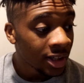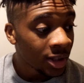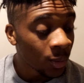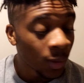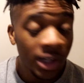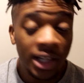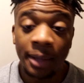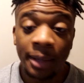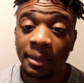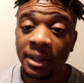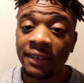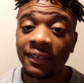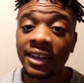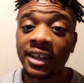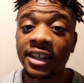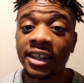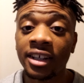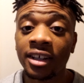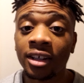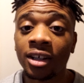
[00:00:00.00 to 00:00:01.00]
You want a bit of
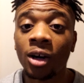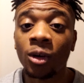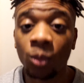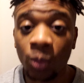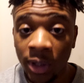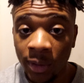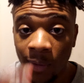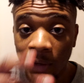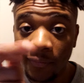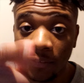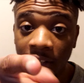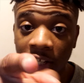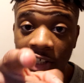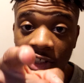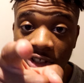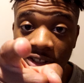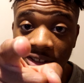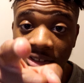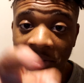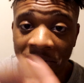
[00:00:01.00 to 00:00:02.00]
idea? Go read
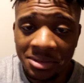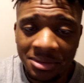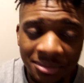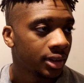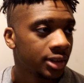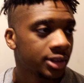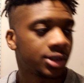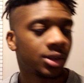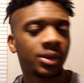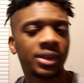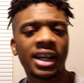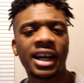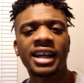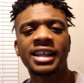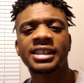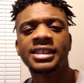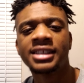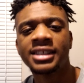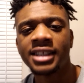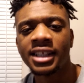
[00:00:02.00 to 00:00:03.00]
Revelations. So
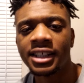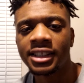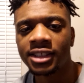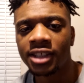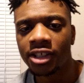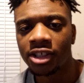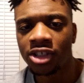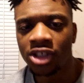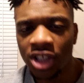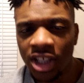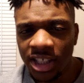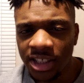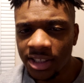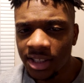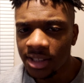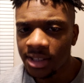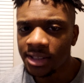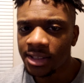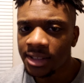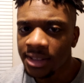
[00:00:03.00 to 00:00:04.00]
God sent
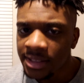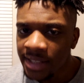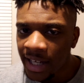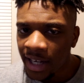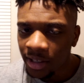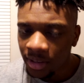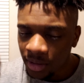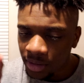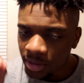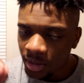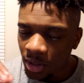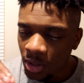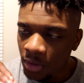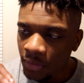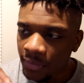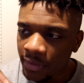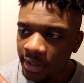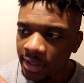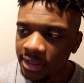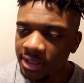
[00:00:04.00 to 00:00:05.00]
Jesus down on
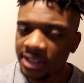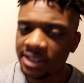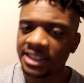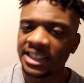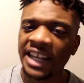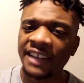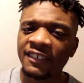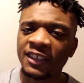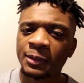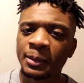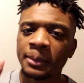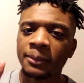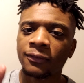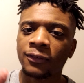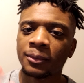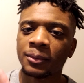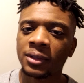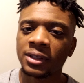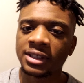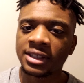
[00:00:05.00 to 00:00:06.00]
earth to save his people
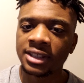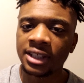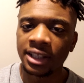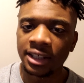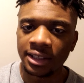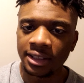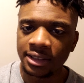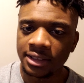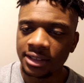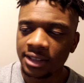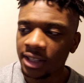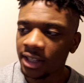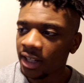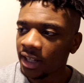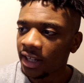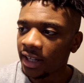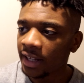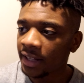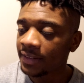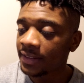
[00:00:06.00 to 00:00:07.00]
from their sins.
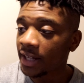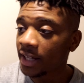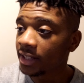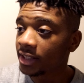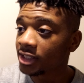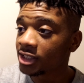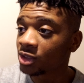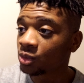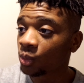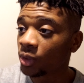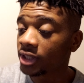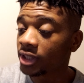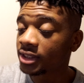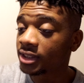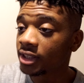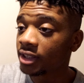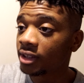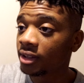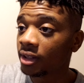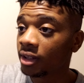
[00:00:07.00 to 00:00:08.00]
And that is
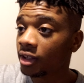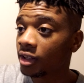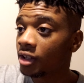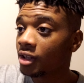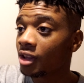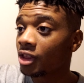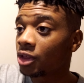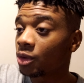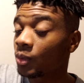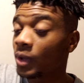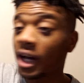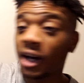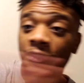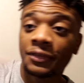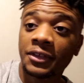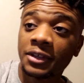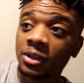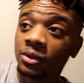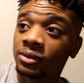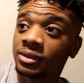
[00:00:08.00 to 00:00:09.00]
written throughout
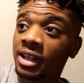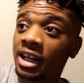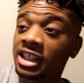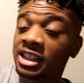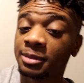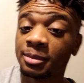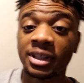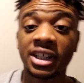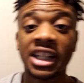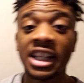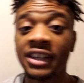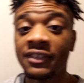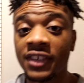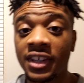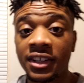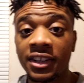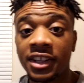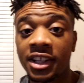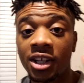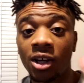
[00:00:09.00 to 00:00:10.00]
the New Testament,
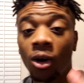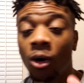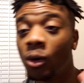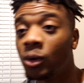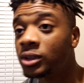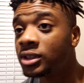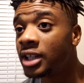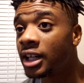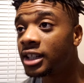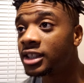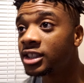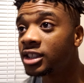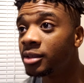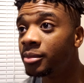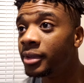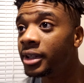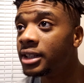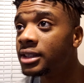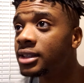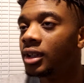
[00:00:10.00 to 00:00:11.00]
even the Old
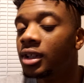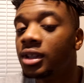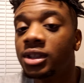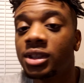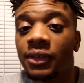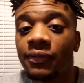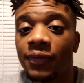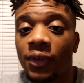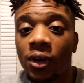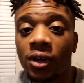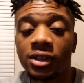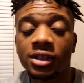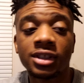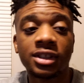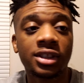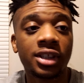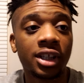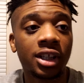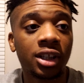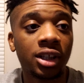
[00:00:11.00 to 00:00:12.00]
Testament. Some
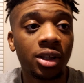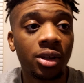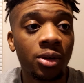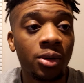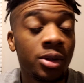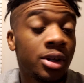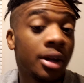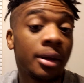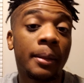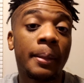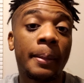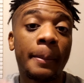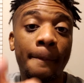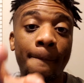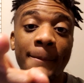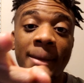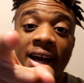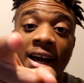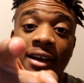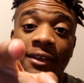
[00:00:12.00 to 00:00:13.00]
verses include
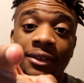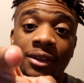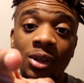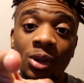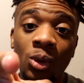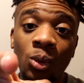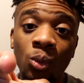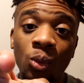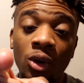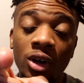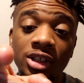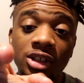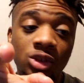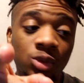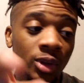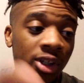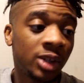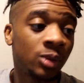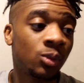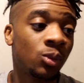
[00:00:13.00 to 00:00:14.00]
Matthew
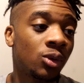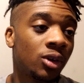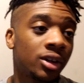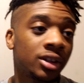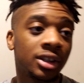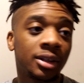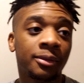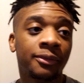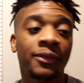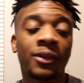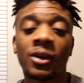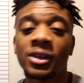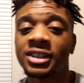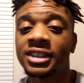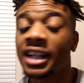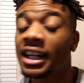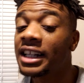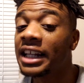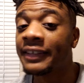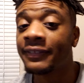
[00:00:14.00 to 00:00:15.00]
121, a verse
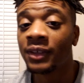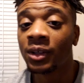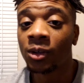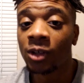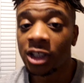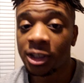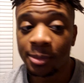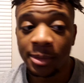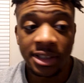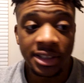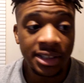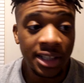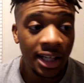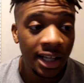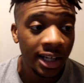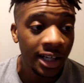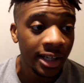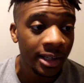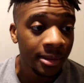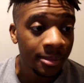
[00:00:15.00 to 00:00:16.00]
I like for Christmas
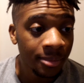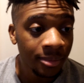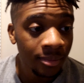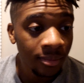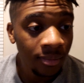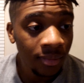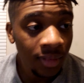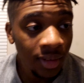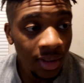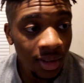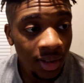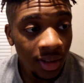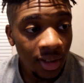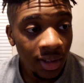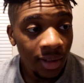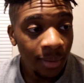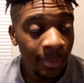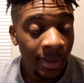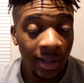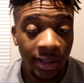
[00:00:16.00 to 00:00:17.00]
time
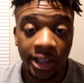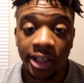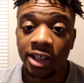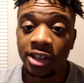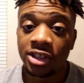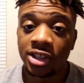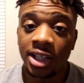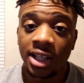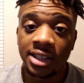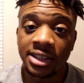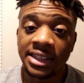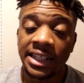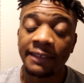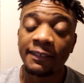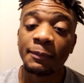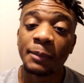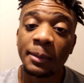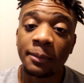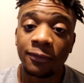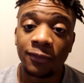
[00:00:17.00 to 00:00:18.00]
about he shall
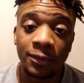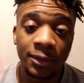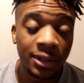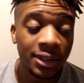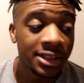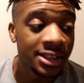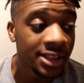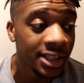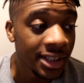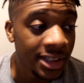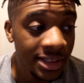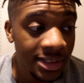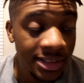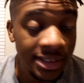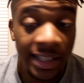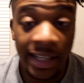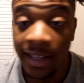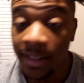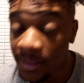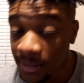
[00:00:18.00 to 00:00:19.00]
save people from their sins.
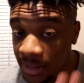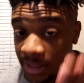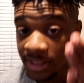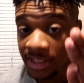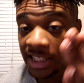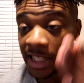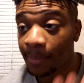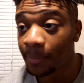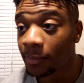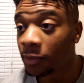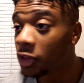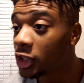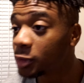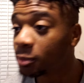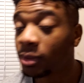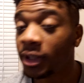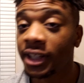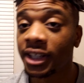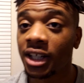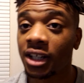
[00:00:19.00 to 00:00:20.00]
That is an example. There's
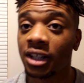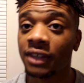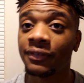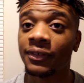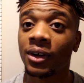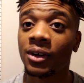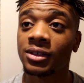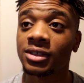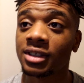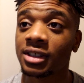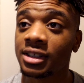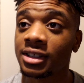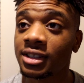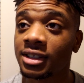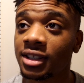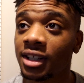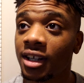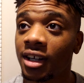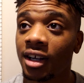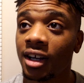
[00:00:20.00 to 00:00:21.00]
plenty of other verses.